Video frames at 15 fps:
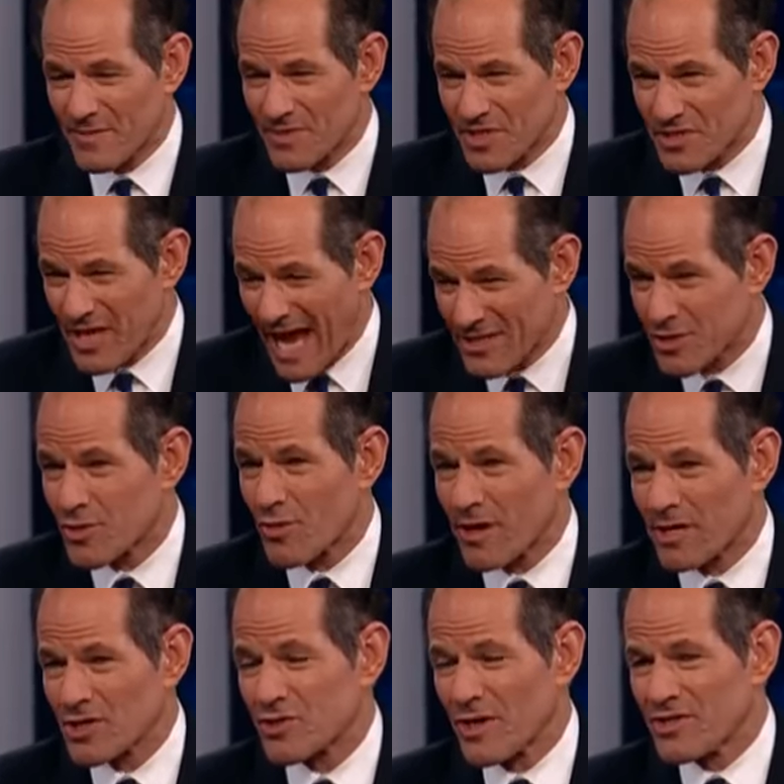some statutory
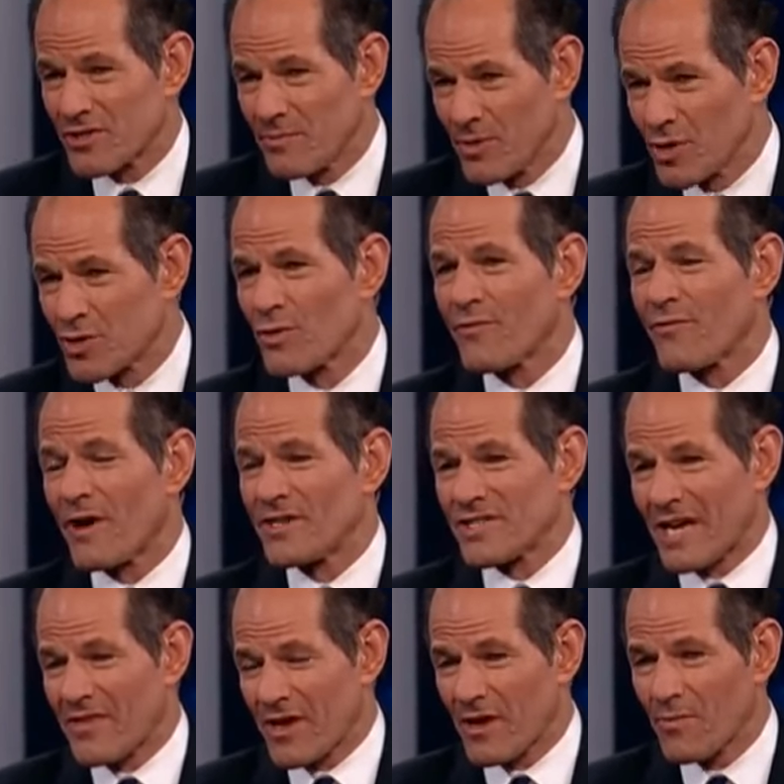constraints. The mutual funds,
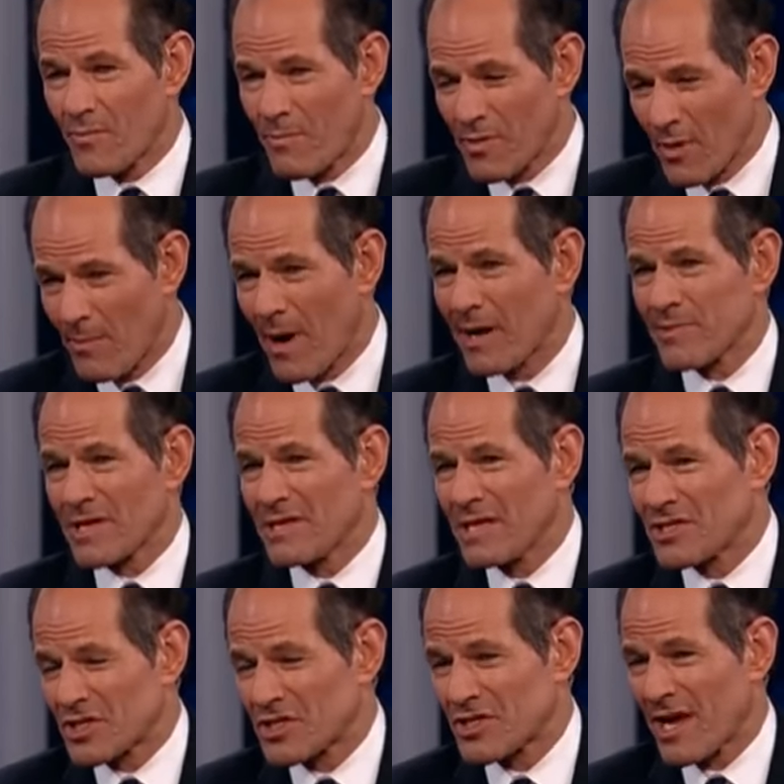I think the public
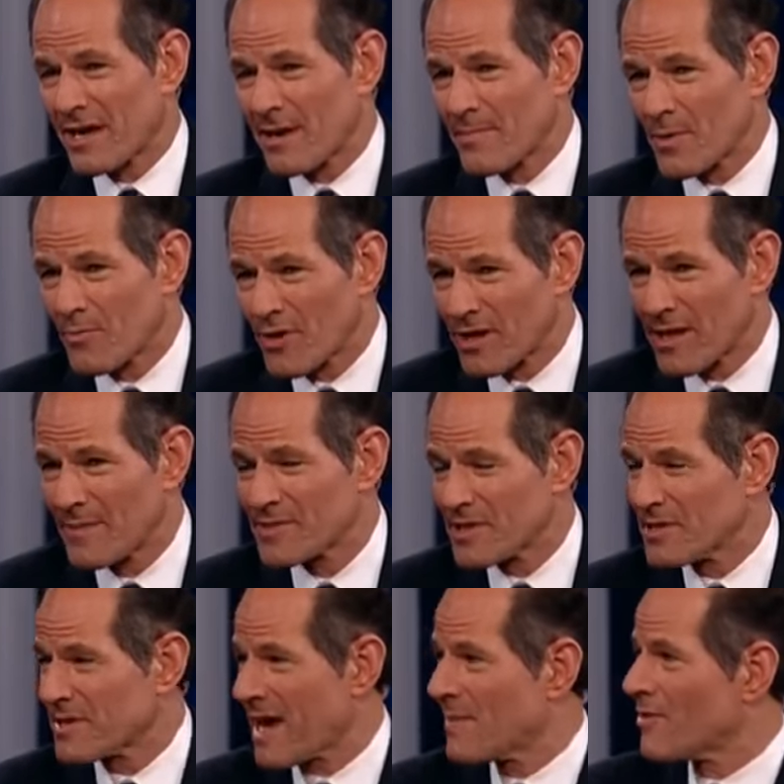needs to stand up and bring them to
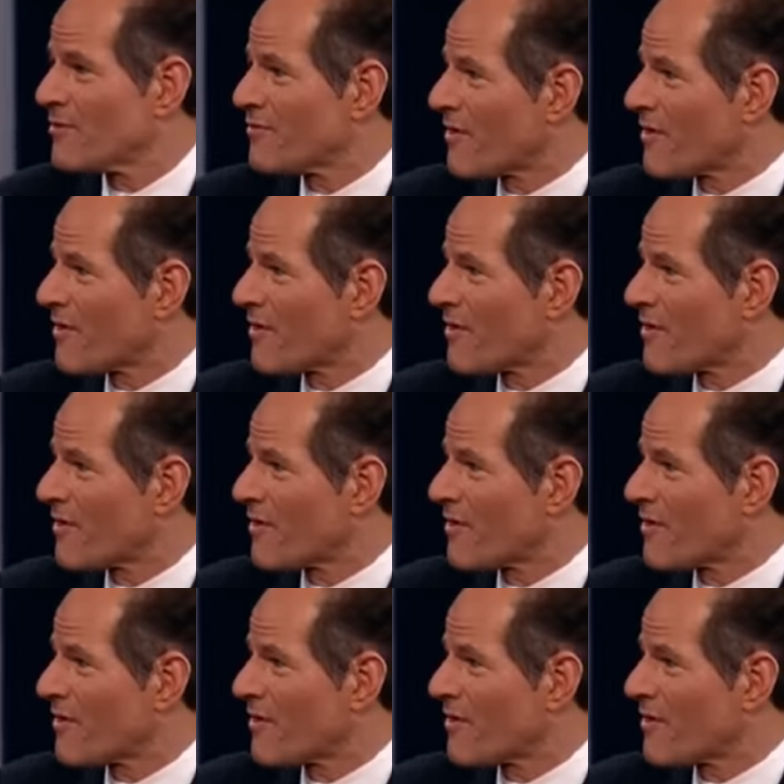the table.